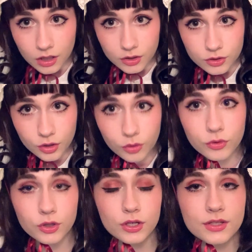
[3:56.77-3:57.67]
So
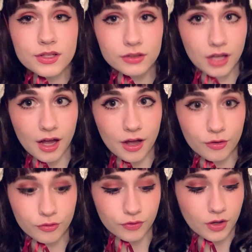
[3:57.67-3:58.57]
there's a lot
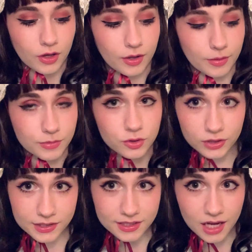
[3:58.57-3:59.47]
of
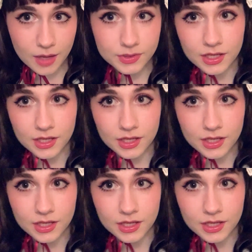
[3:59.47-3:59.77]
street snaps